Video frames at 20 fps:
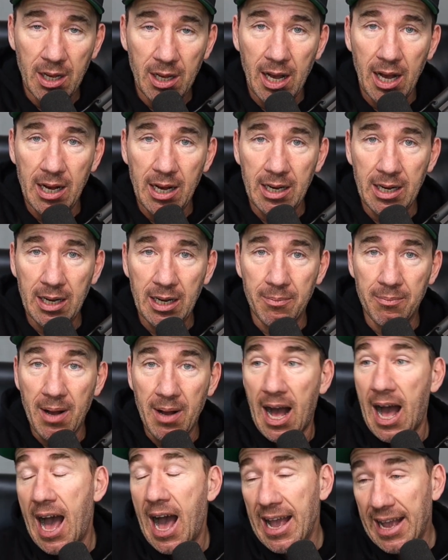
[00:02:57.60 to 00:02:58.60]

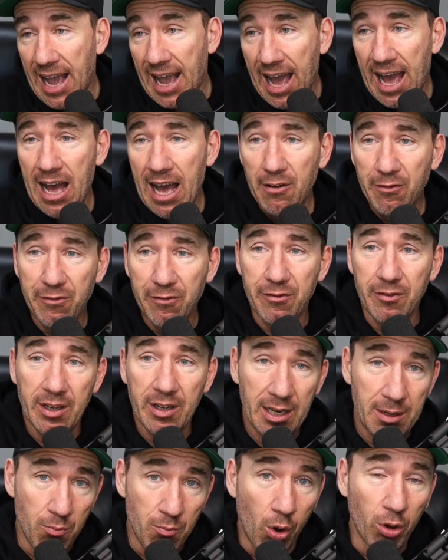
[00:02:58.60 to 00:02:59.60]
I have
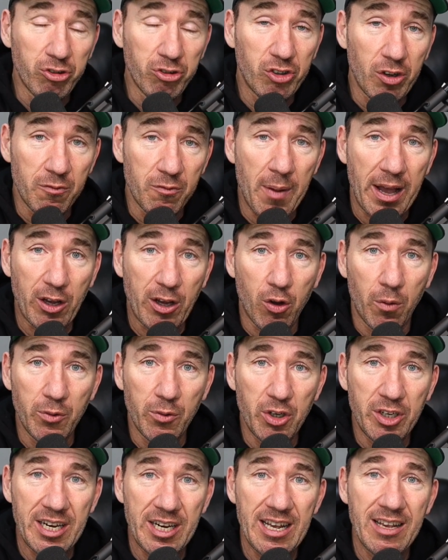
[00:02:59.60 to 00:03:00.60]
in most of my
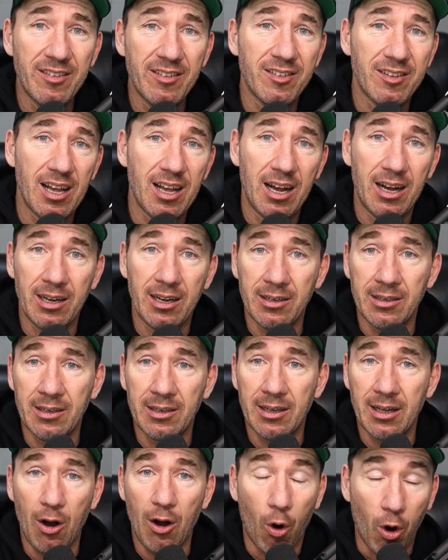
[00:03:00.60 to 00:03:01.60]
communities
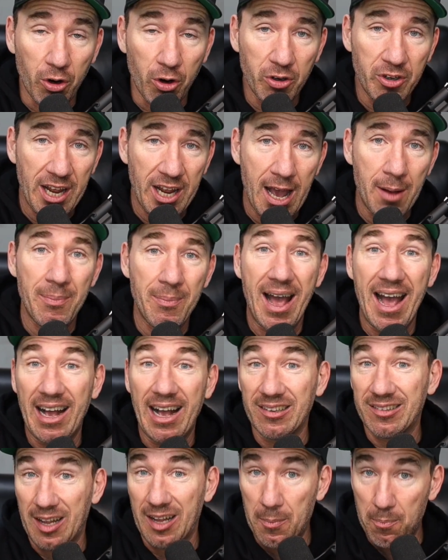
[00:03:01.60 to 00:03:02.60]
an auto DM
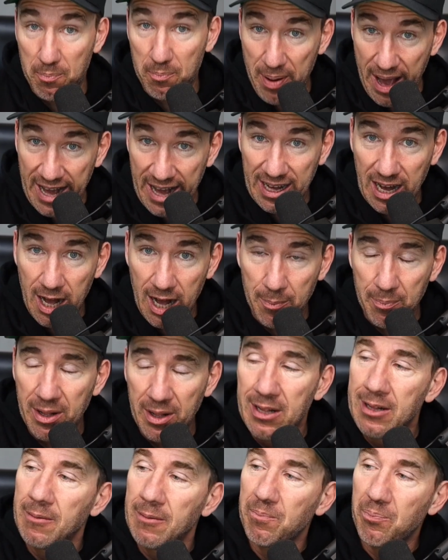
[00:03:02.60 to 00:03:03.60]
as a backup.
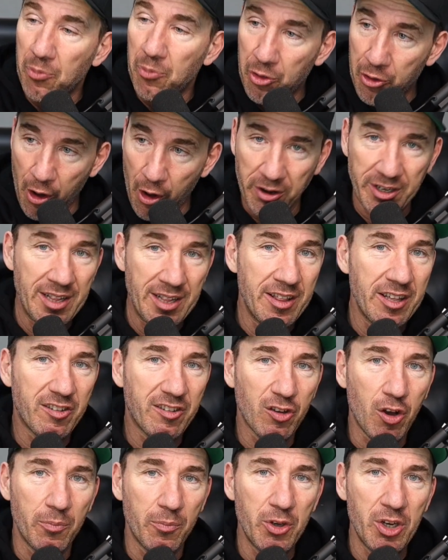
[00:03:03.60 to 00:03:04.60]
Not in this
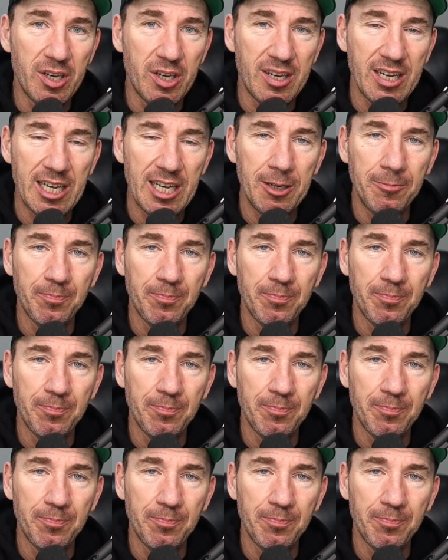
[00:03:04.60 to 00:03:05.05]
community.